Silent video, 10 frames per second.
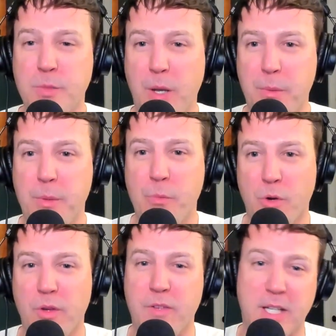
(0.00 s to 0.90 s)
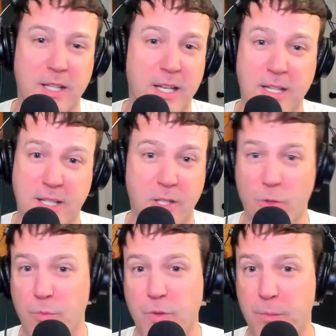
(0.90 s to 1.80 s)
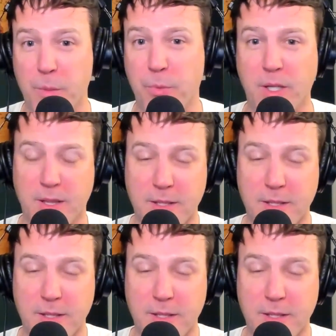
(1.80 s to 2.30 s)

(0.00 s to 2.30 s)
probably more riveting than anything you've come up with.